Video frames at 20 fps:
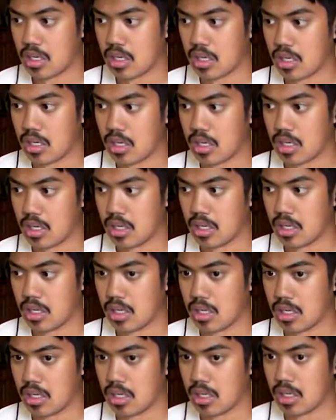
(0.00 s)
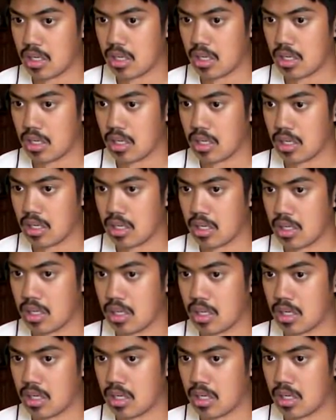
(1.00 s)

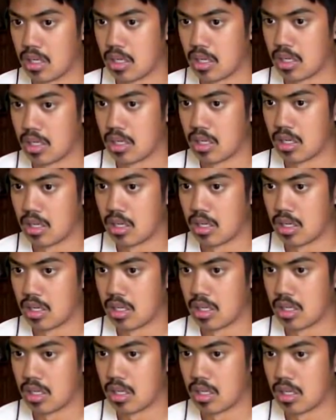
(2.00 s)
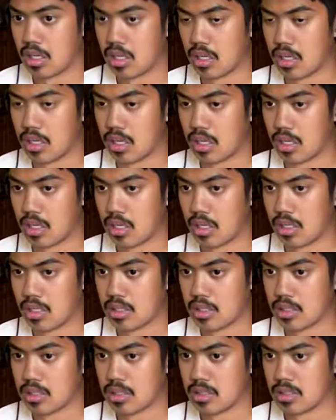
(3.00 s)

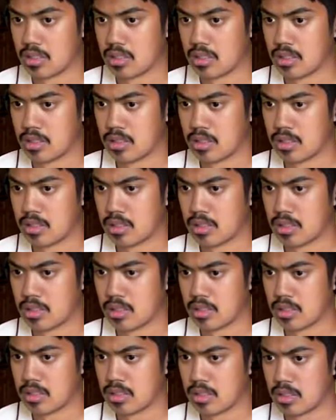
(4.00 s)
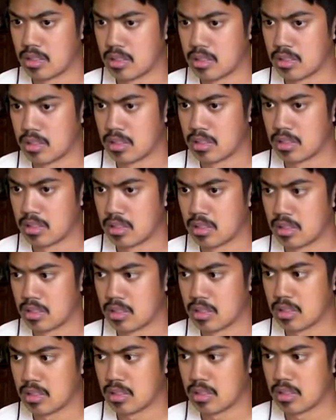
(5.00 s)

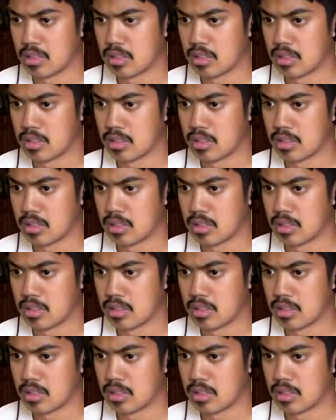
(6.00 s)
No one is speaking in this clip.